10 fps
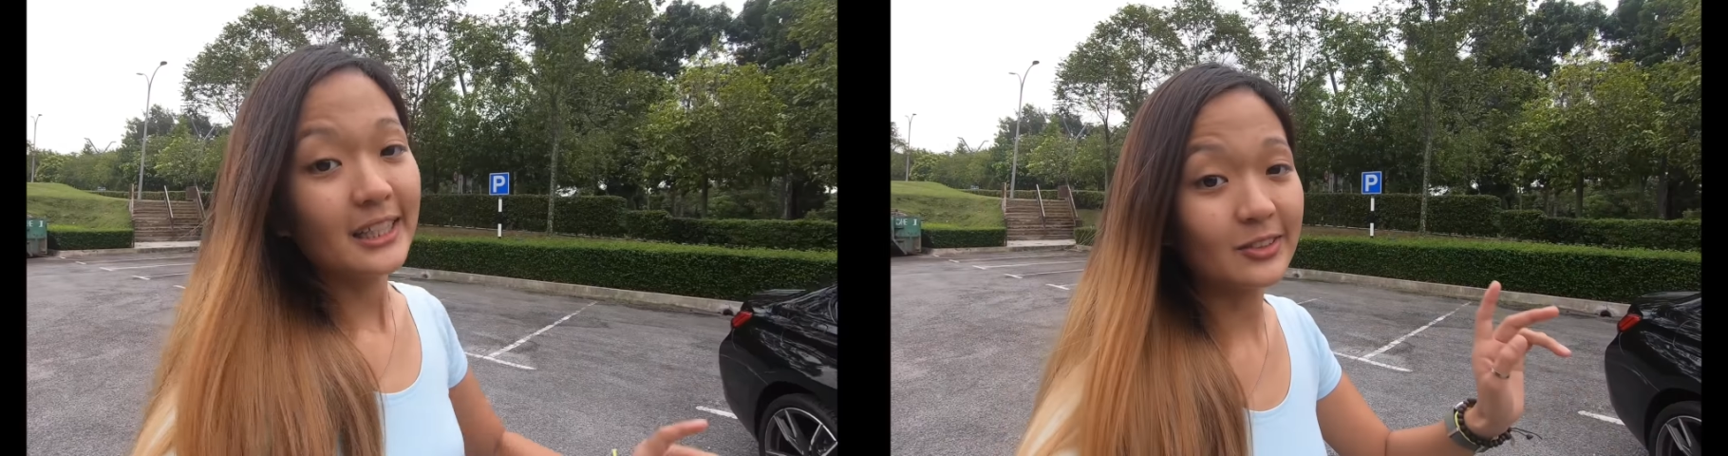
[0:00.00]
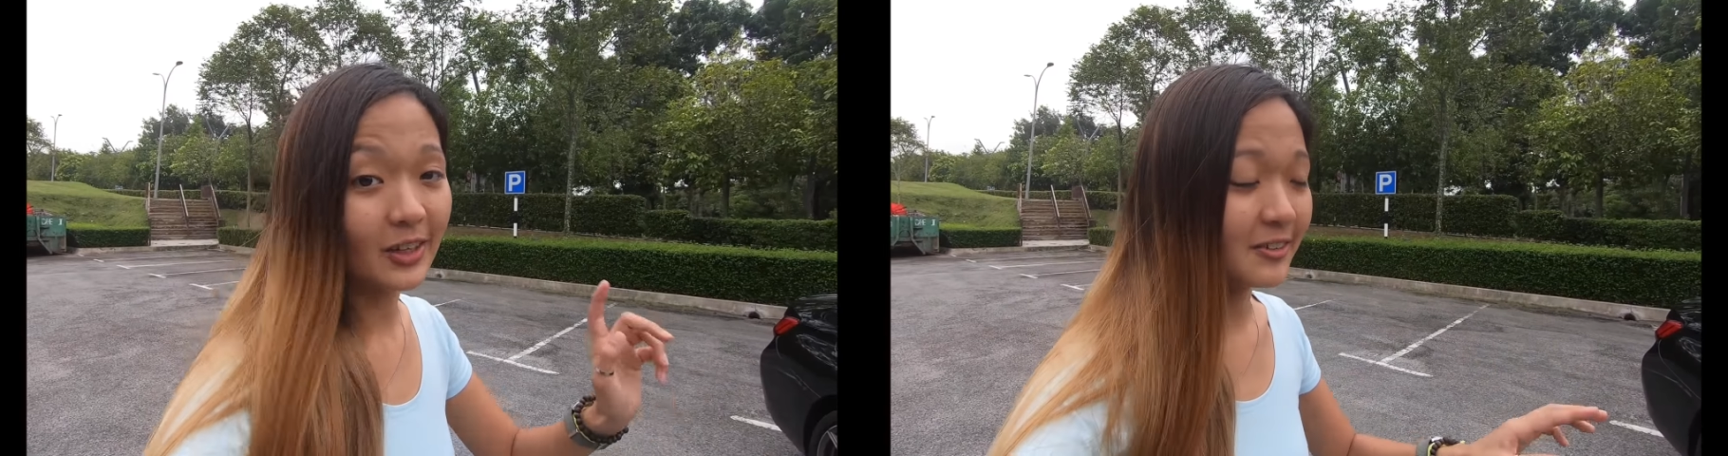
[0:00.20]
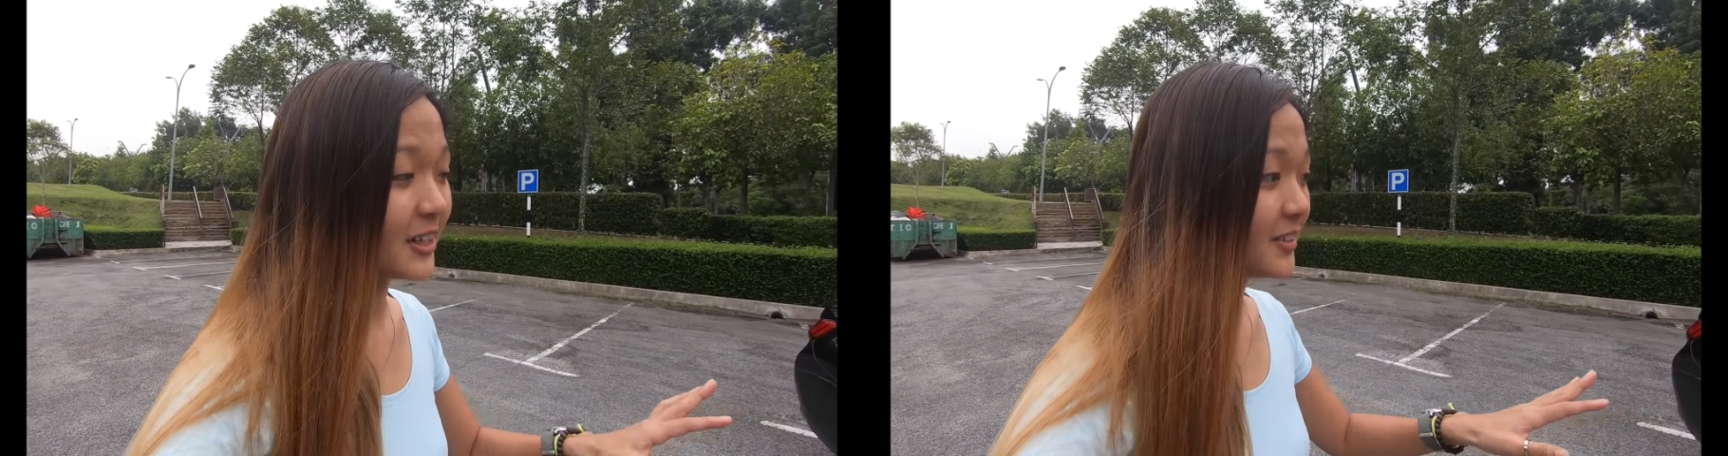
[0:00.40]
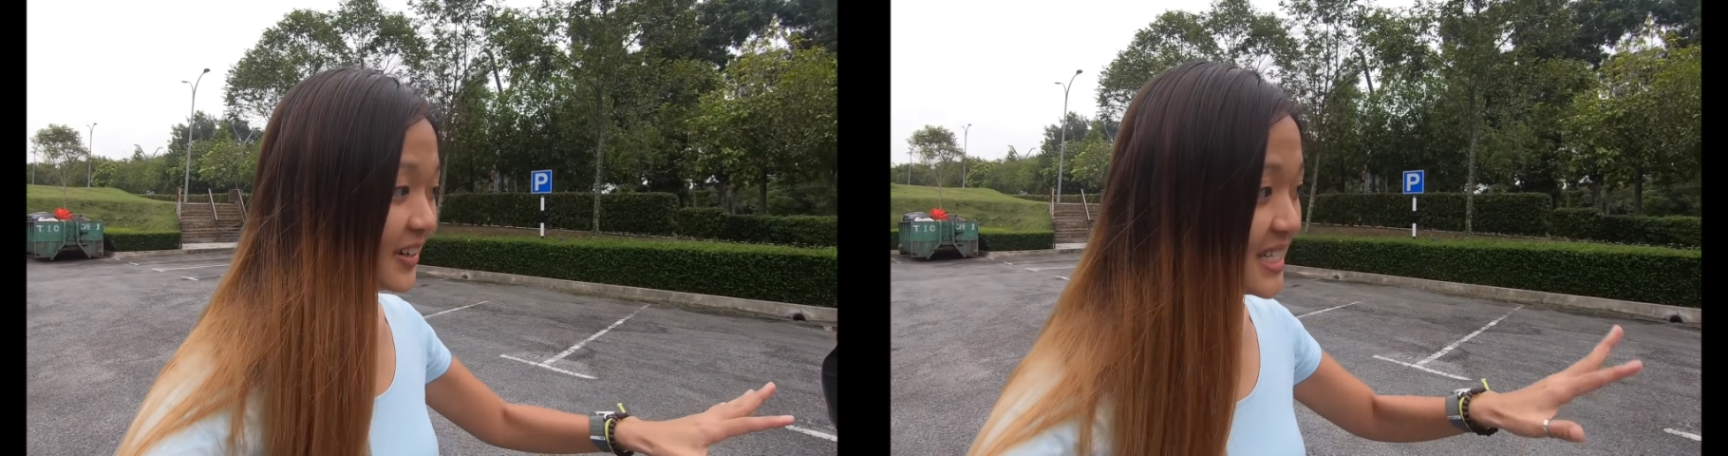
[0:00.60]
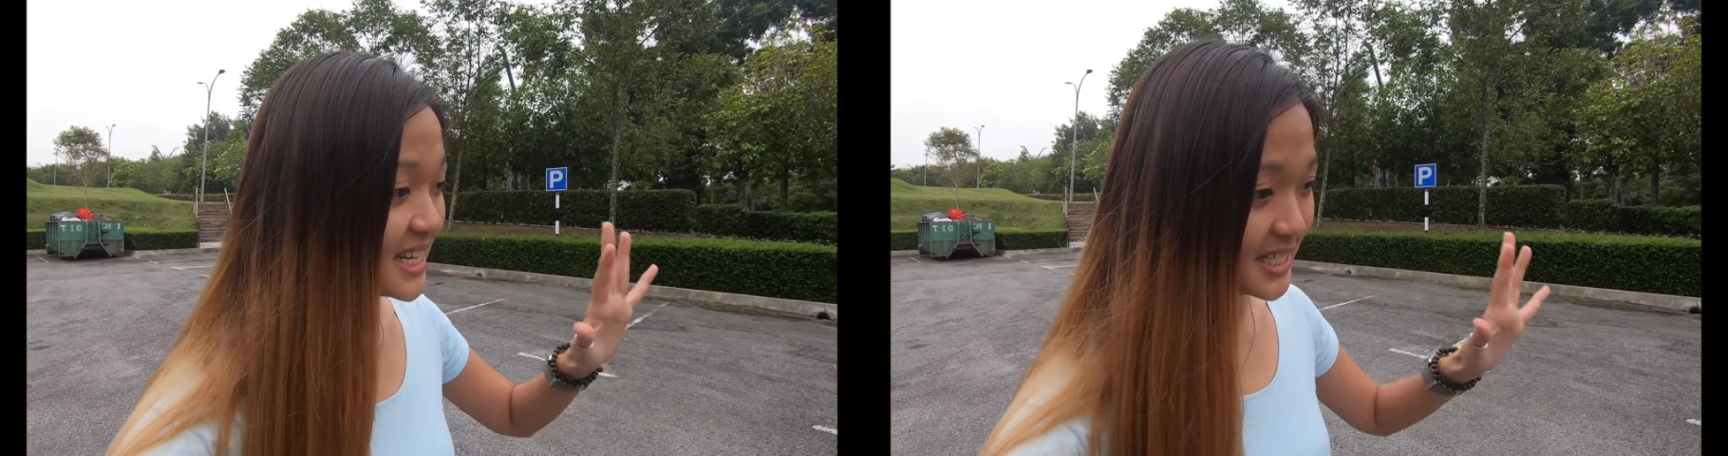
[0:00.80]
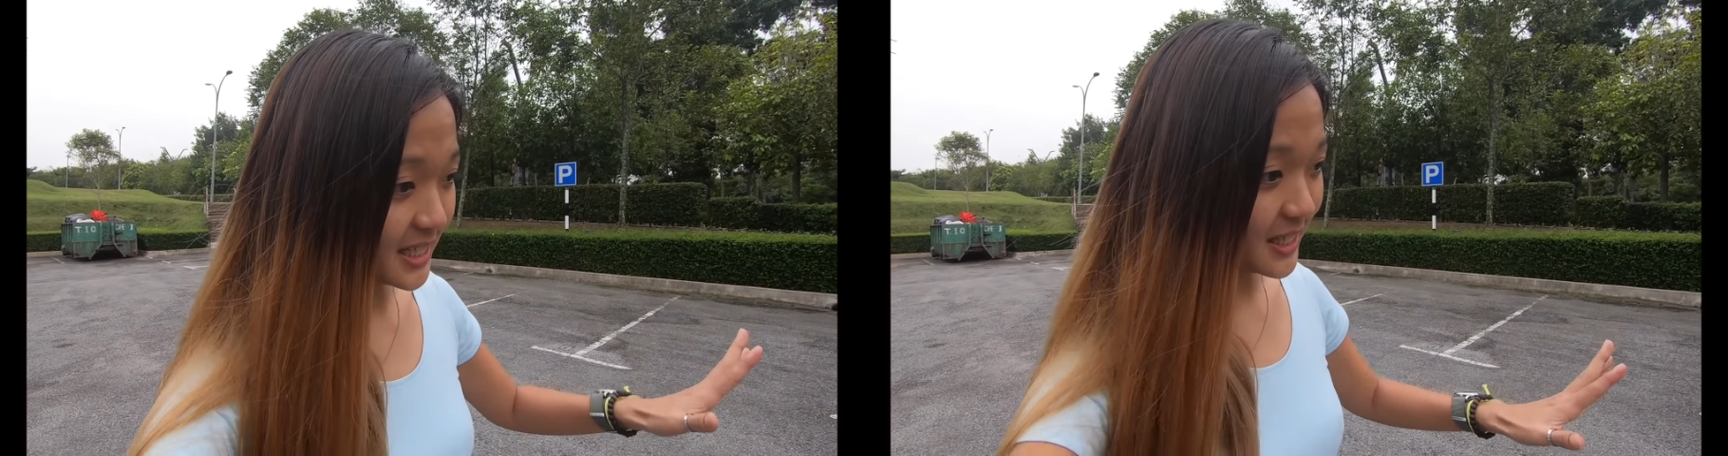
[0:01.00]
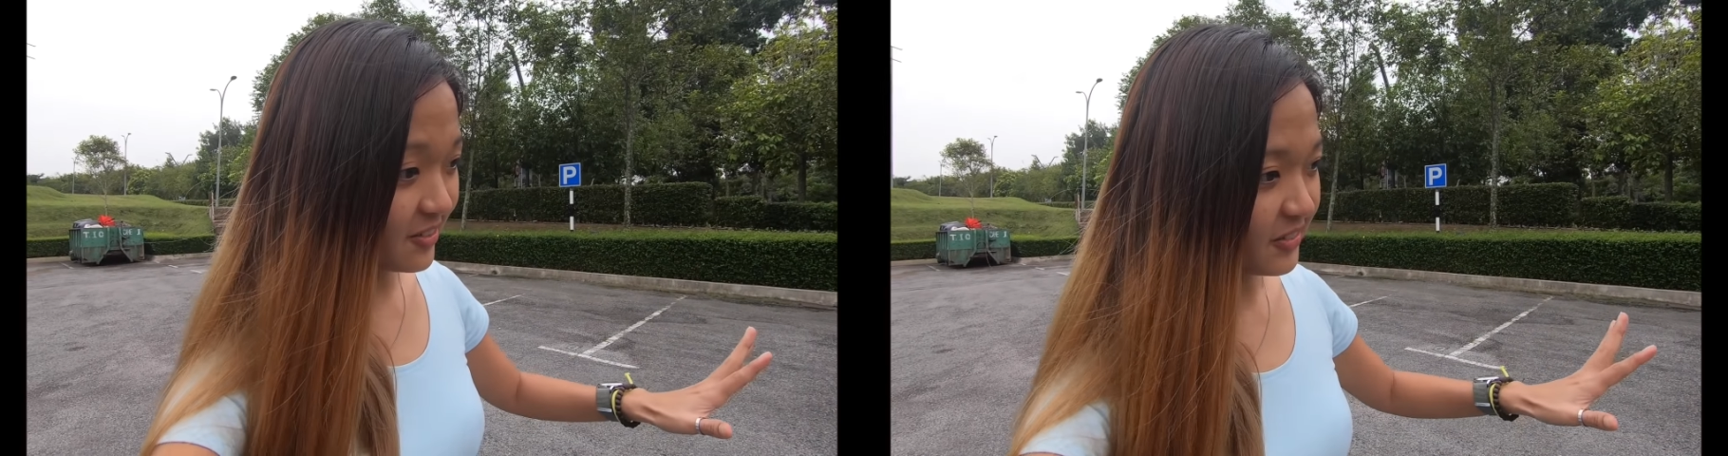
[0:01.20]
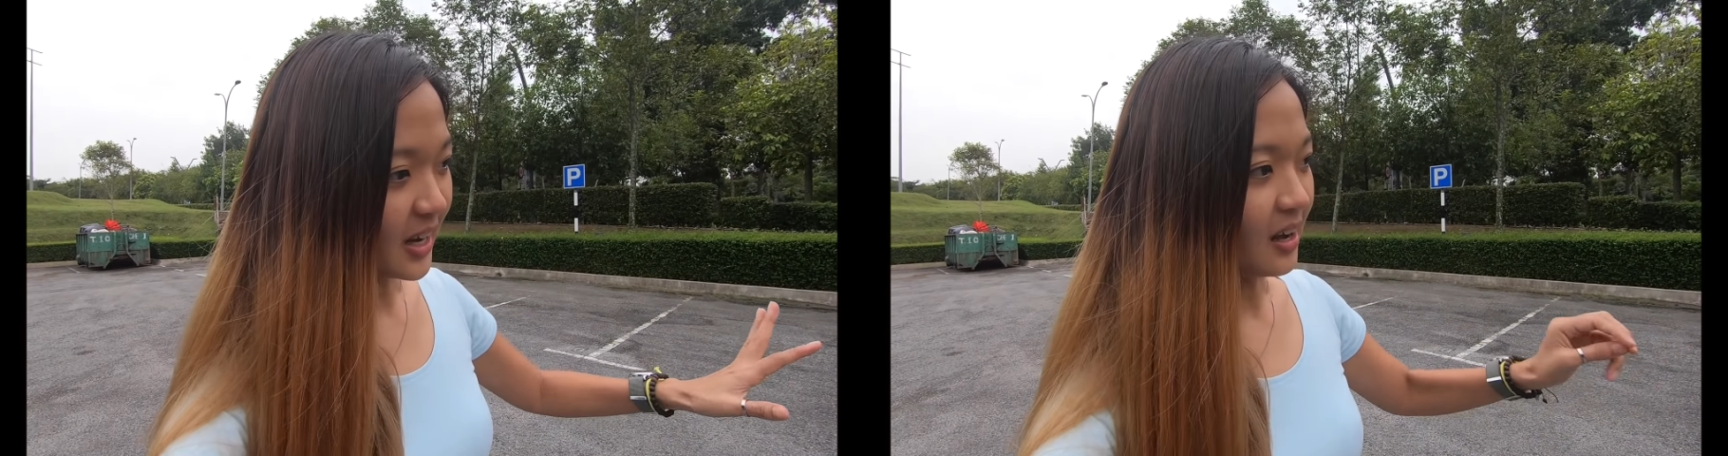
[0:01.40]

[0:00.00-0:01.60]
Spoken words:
It's very sensitive.